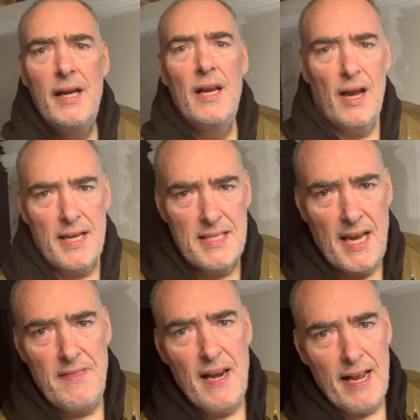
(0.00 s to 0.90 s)
Like I
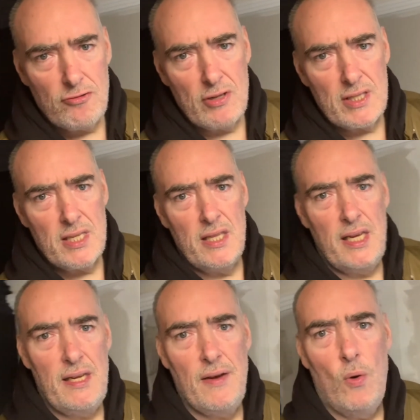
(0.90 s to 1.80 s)
say, the electrics and
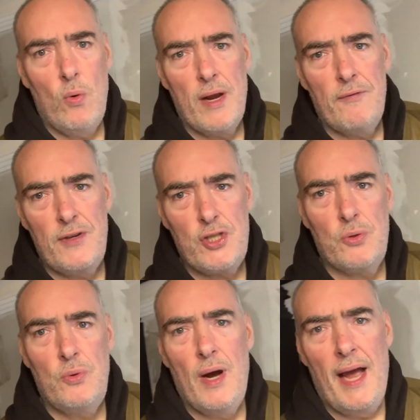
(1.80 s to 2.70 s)
the
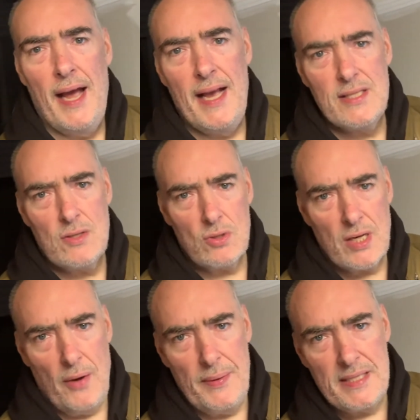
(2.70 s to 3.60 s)
audio-visual has got to
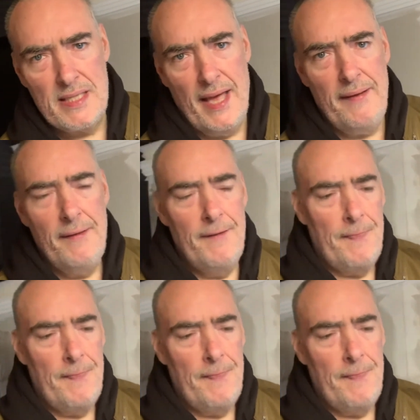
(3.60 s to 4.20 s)
go into that.